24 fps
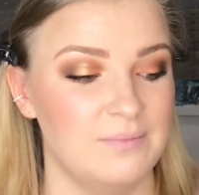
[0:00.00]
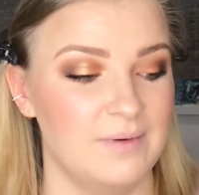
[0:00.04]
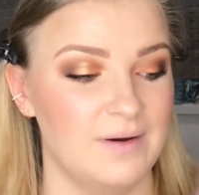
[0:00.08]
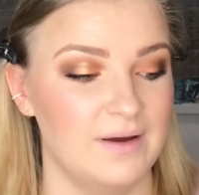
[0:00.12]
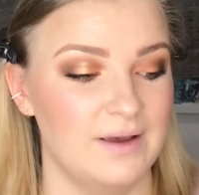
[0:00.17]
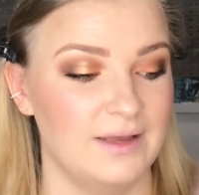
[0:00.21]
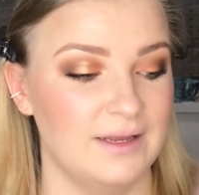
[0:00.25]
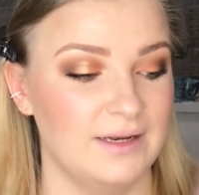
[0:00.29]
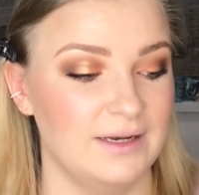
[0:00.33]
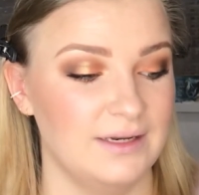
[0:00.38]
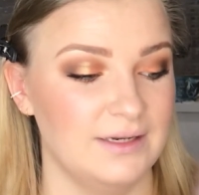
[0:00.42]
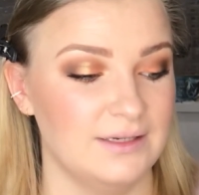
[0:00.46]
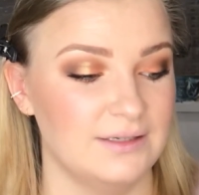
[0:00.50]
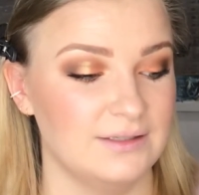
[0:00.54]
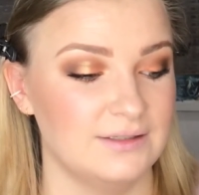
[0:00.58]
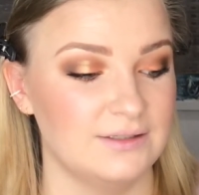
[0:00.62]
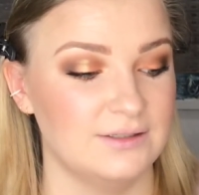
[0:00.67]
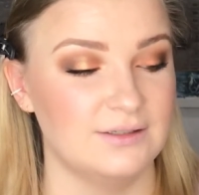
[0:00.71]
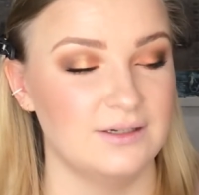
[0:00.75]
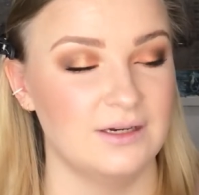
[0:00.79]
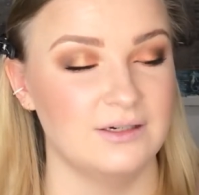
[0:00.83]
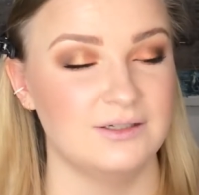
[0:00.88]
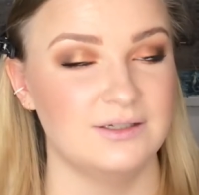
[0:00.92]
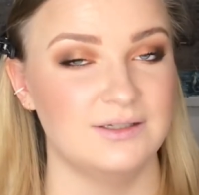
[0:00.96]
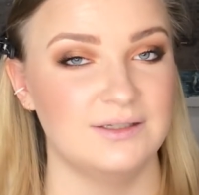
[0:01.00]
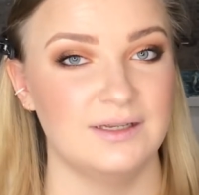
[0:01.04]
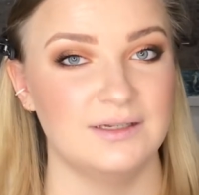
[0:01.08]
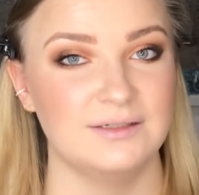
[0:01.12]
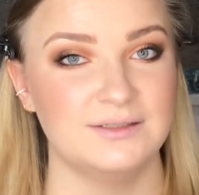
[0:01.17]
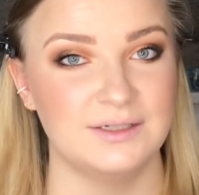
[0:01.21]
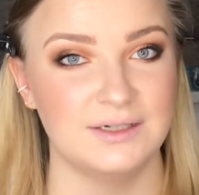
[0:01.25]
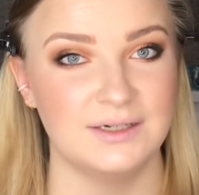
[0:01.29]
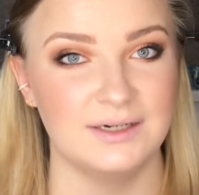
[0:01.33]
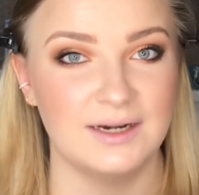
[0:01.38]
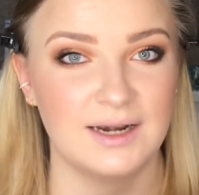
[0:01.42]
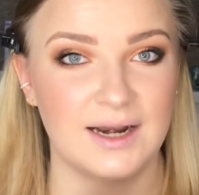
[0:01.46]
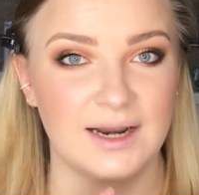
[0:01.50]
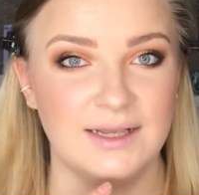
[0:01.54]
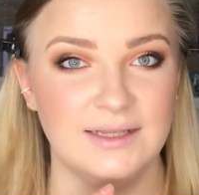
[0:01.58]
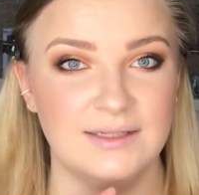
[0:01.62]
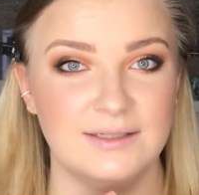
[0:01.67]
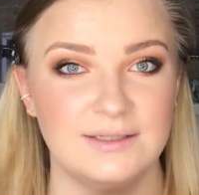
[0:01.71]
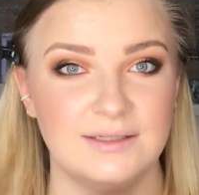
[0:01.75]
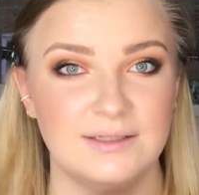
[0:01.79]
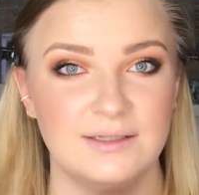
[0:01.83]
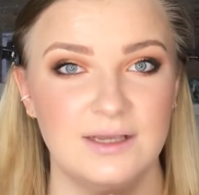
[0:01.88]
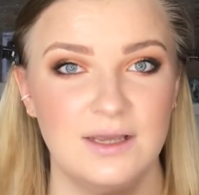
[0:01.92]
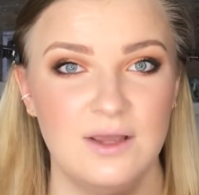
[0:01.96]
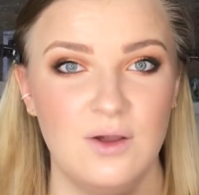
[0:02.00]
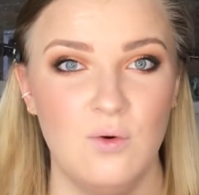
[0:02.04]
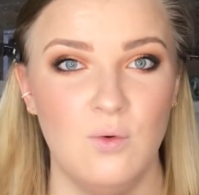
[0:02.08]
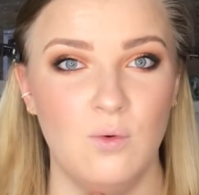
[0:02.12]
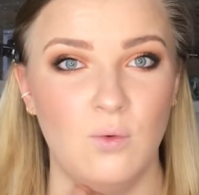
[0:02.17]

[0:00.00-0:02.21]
but it is just such a nice